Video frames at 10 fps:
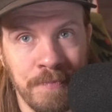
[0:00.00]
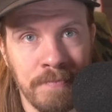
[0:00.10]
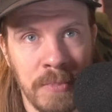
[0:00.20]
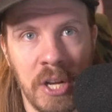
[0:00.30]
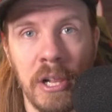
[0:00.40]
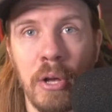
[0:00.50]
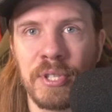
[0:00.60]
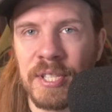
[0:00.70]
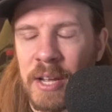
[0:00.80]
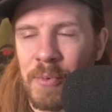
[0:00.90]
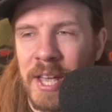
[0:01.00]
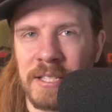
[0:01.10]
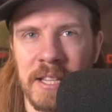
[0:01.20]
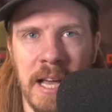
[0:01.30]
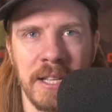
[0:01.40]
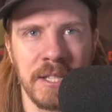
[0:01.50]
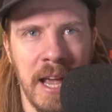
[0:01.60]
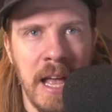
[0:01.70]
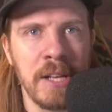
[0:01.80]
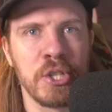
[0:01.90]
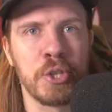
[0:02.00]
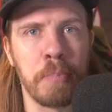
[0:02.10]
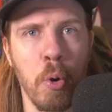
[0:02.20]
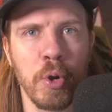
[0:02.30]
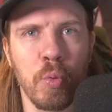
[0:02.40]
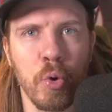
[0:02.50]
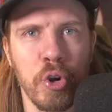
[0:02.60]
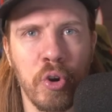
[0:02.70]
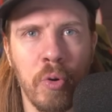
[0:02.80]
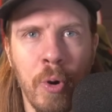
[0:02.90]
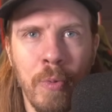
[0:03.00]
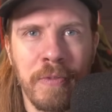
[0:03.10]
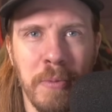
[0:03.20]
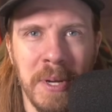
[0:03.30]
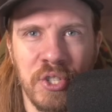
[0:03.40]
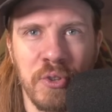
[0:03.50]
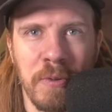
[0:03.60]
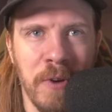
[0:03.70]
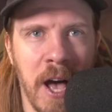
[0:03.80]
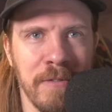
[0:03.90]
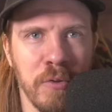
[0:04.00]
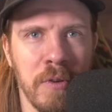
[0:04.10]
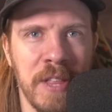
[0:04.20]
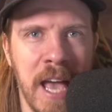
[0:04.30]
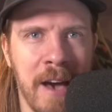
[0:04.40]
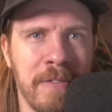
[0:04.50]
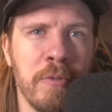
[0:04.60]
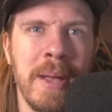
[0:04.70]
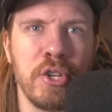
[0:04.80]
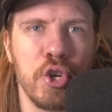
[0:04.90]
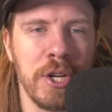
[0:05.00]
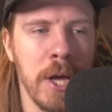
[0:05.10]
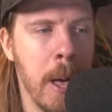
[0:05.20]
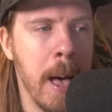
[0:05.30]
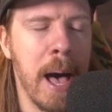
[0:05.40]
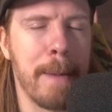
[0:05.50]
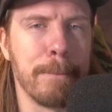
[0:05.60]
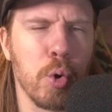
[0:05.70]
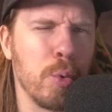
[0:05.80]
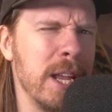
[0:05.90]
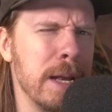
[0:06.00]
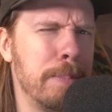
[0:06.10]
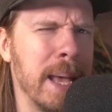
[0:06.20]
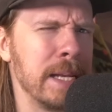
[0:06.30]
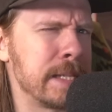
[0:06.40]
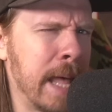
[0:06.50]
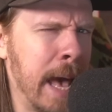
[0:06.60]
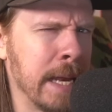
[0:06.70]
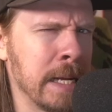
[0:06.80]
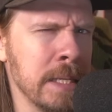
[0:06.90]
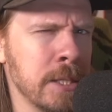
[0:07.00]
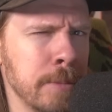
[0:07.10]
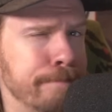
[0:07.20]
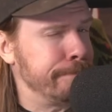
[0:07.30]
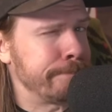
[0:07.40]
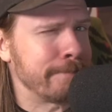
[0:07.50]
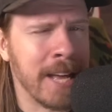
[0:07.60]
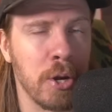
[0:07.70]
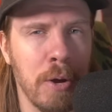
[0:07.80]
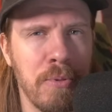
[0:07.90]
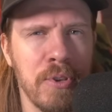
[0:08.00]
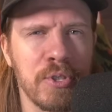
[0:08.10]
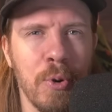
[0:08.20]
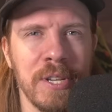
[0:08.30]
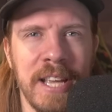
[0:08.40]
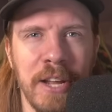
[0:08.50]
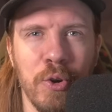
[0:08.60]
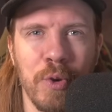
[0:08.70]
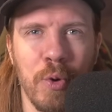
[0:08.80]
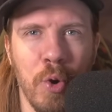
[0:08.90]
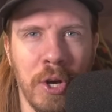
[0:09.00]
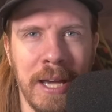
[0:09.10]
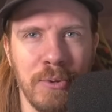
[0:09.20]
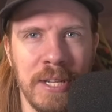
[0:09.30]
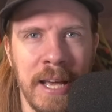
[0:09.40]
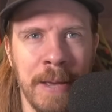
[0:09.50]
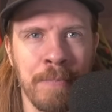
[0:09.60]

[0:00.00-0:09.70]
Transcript: The closest thing we get to that is a spoken word quote from a survivor of the aforementioned marine-based cataclysm. I don't know, Thesaurus getting a real workout today.